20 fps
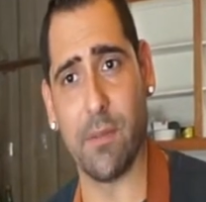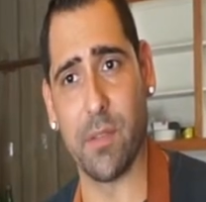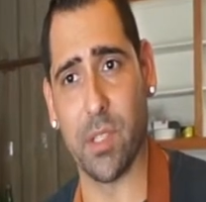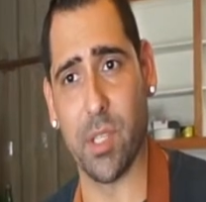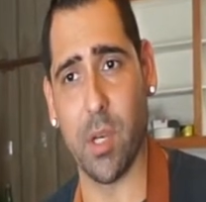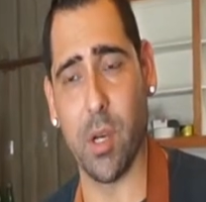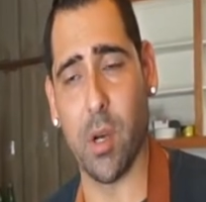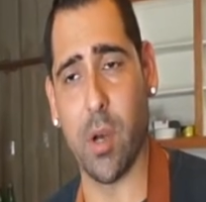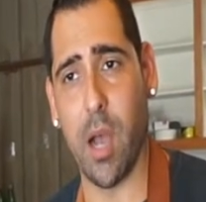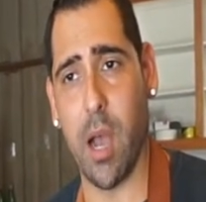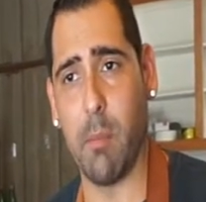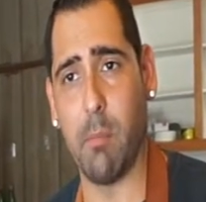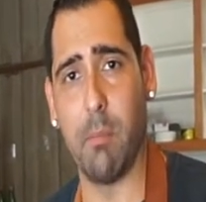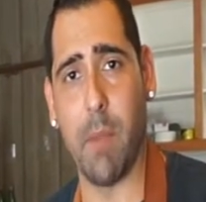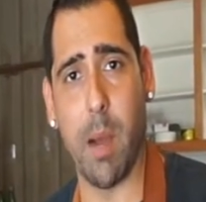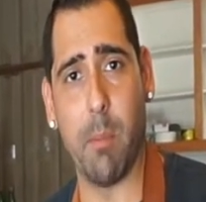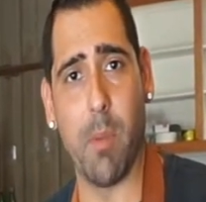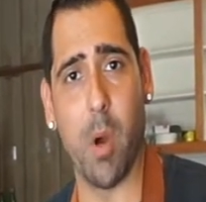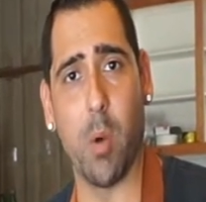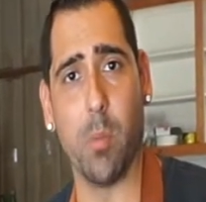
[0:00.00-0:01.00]
So I'm,
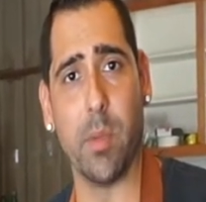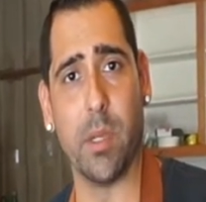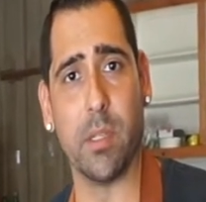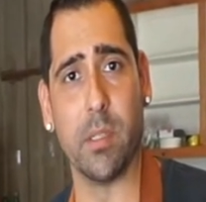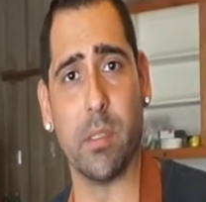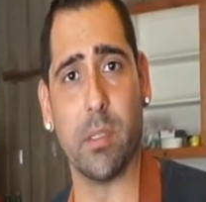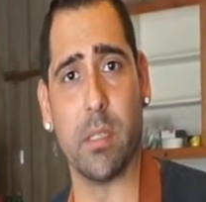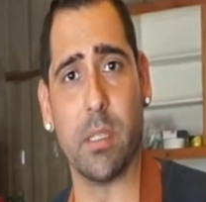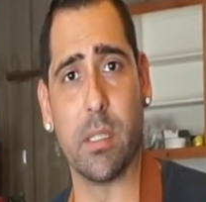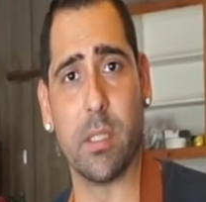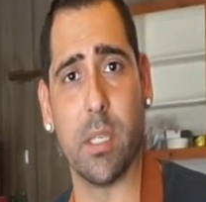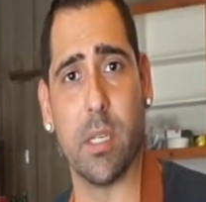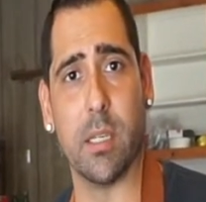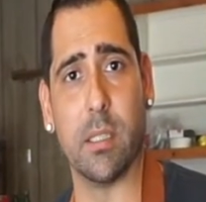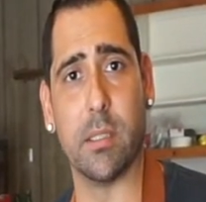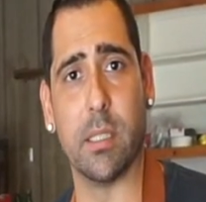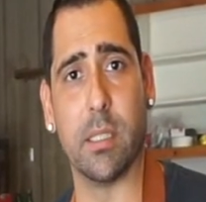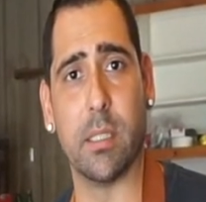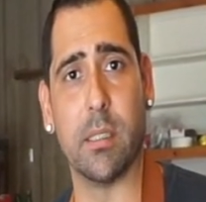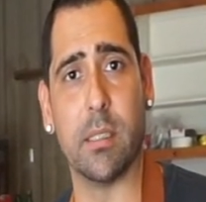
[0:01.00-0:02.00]
I'm open to,
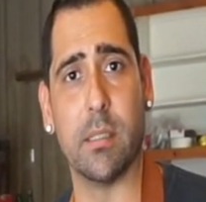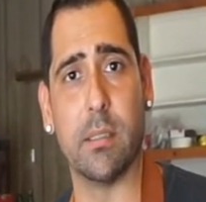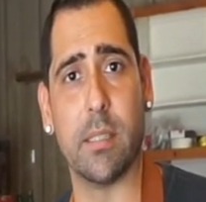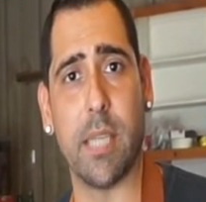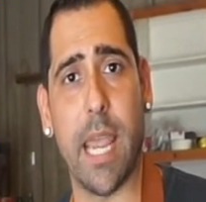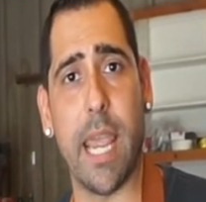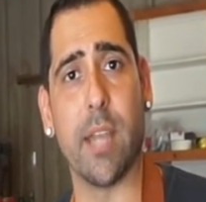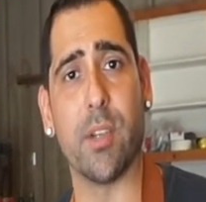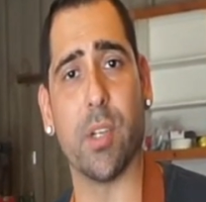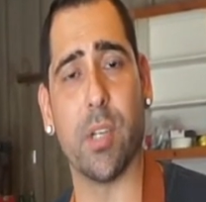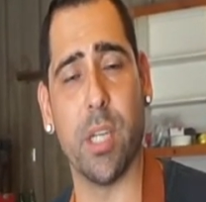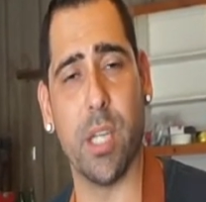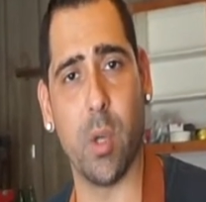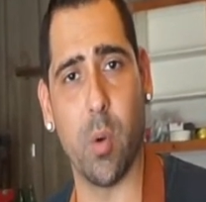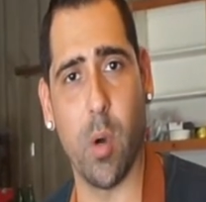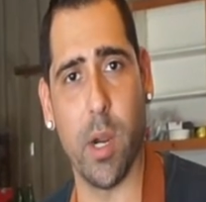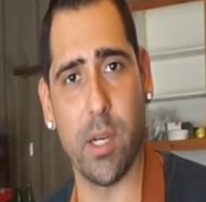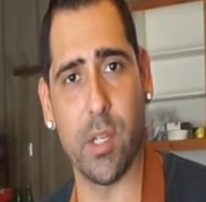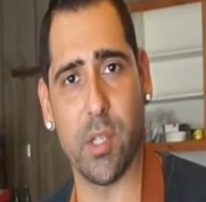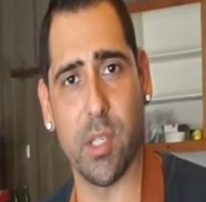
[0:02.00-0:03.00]
to, to answer any
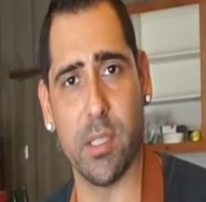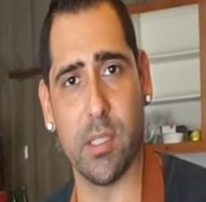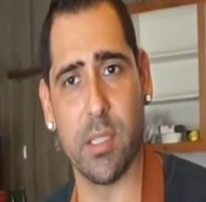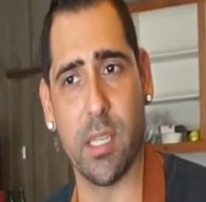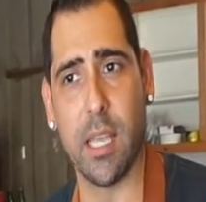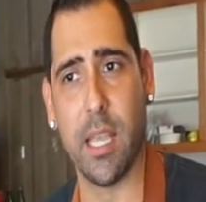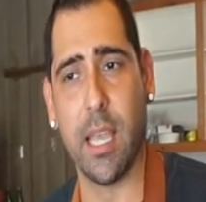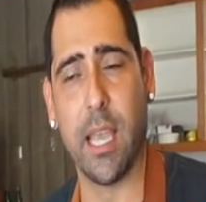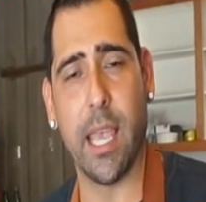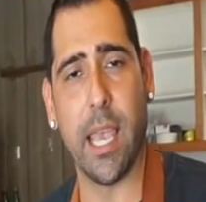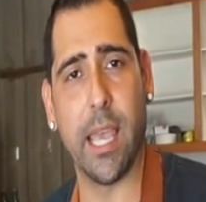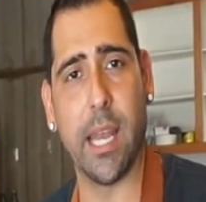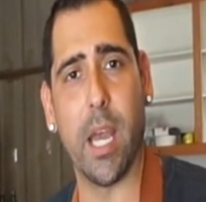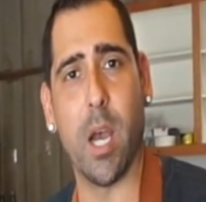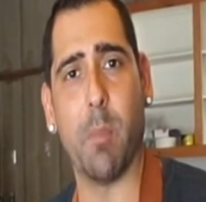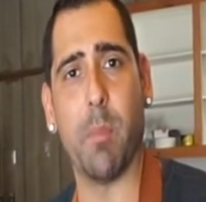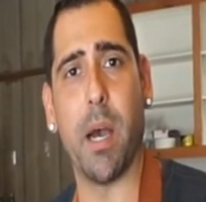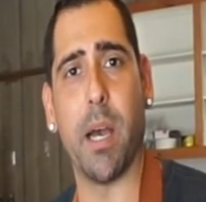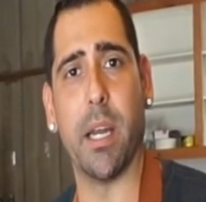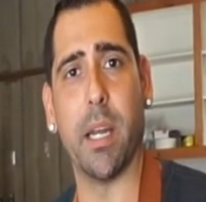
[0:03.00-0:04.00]
questions and
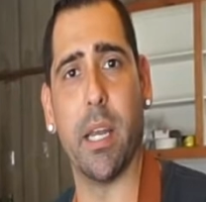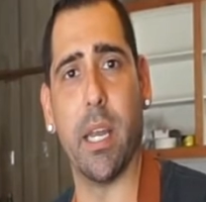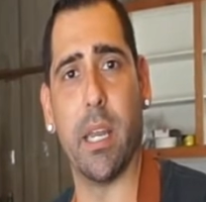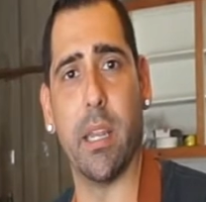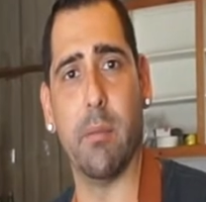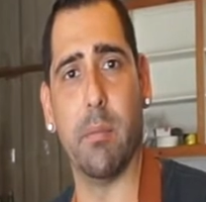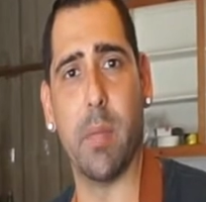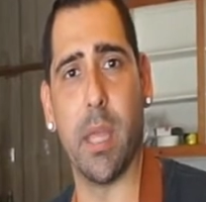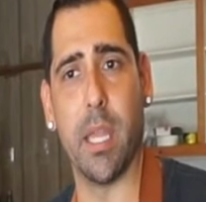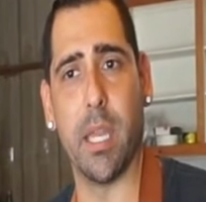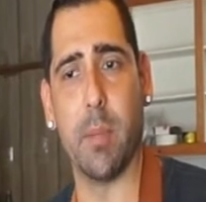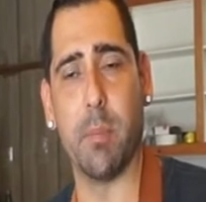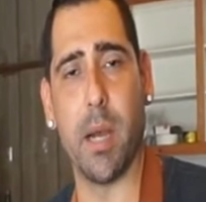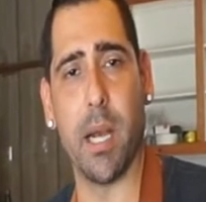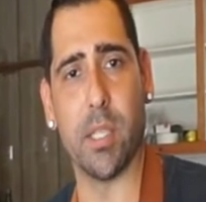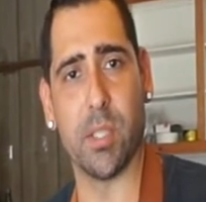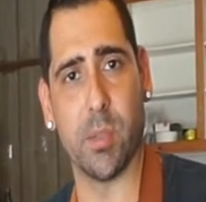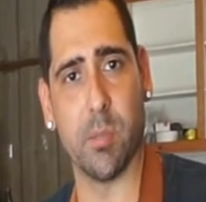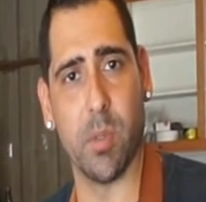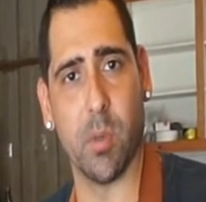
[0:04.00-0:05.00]
help out in any, any
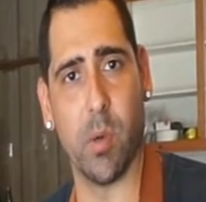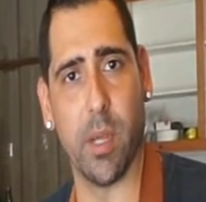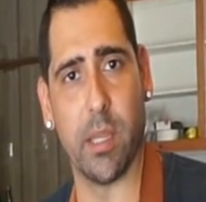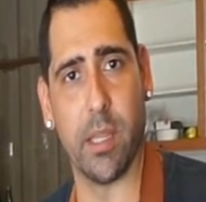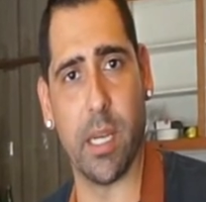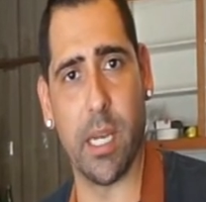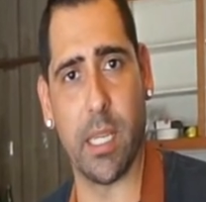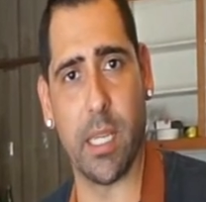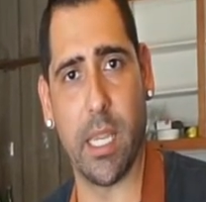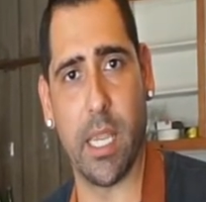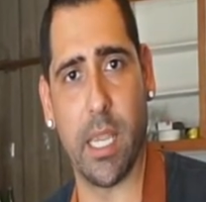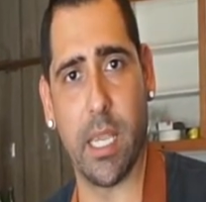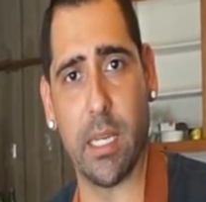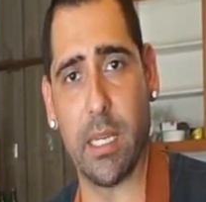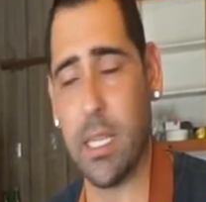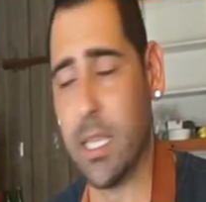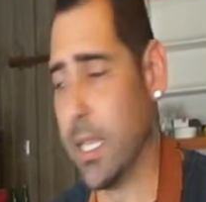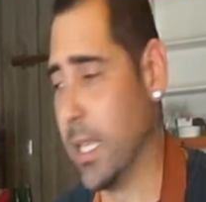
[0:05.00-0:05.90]
possible way that I can.